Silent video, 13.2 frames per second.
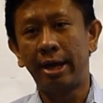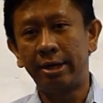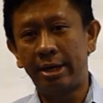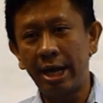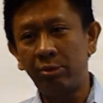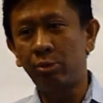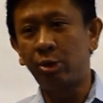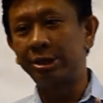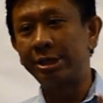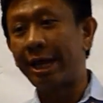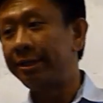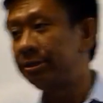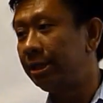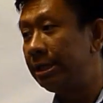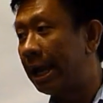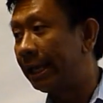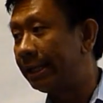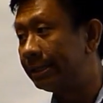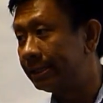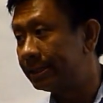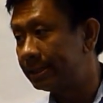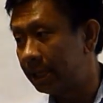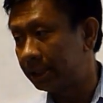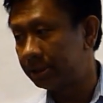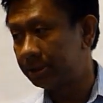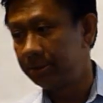That was
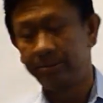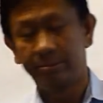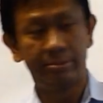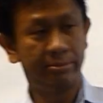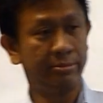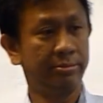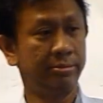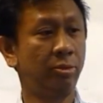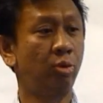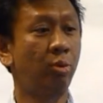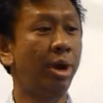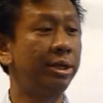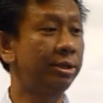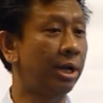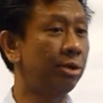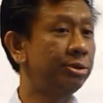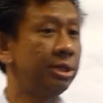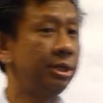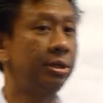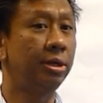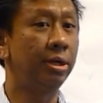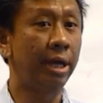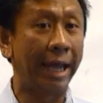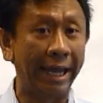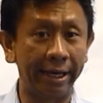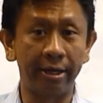1996.
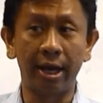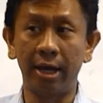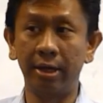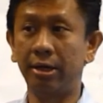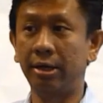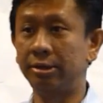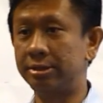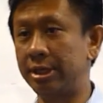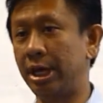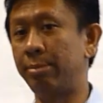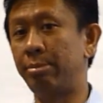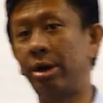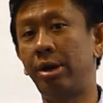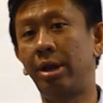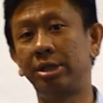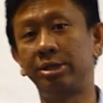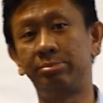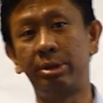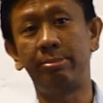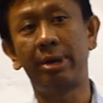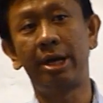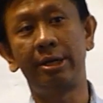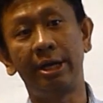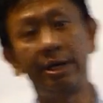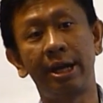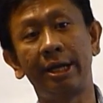1,800 Singapore dollars per month
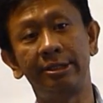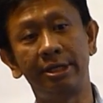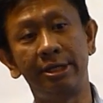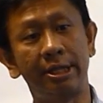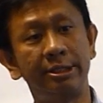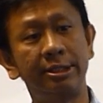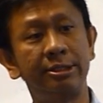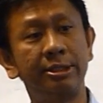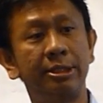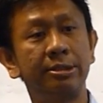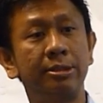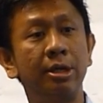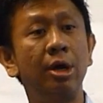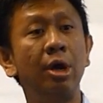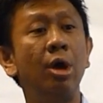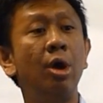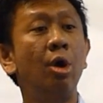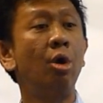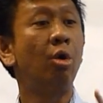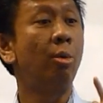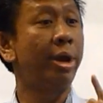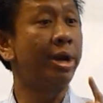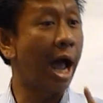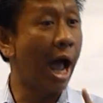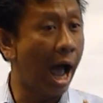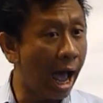in 1996.
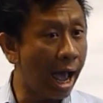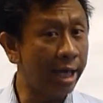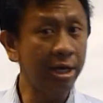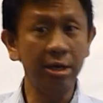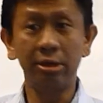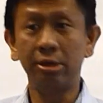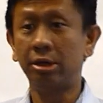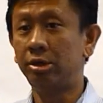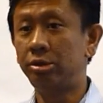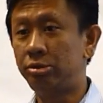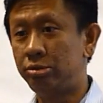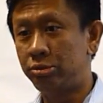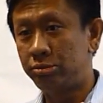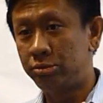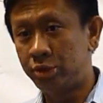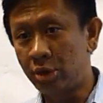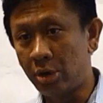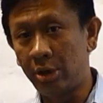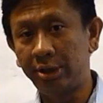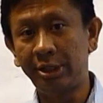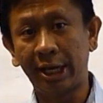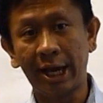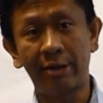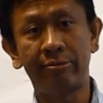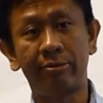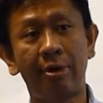When I joined
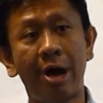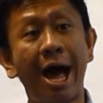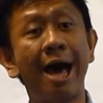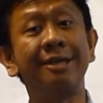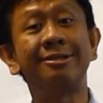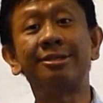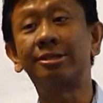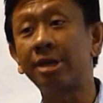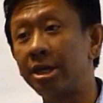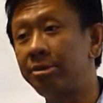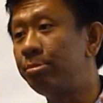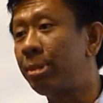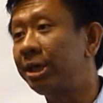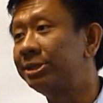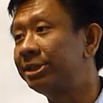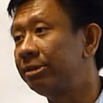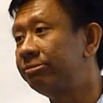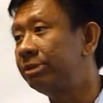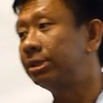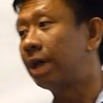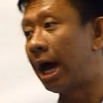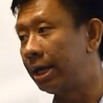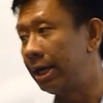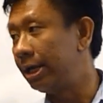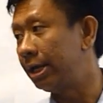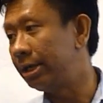Carrefour, I set myself a
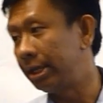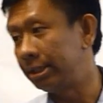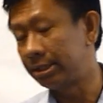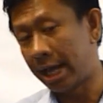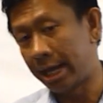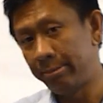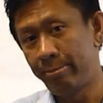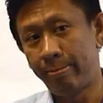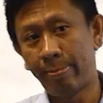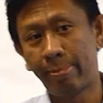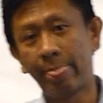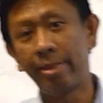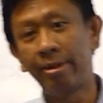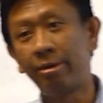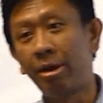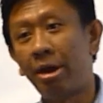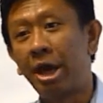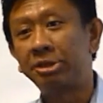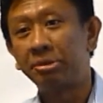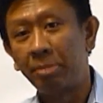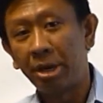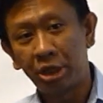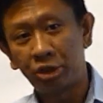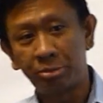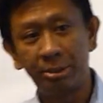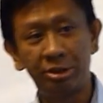target at that time as a
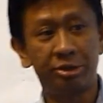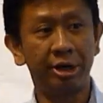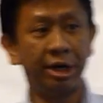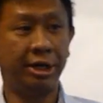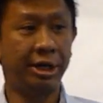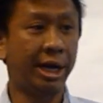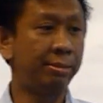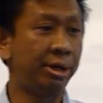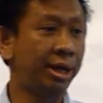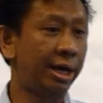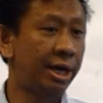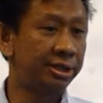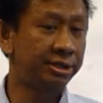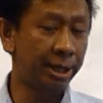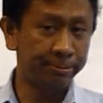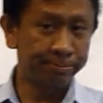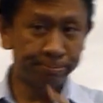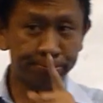management trainee coming, and I said,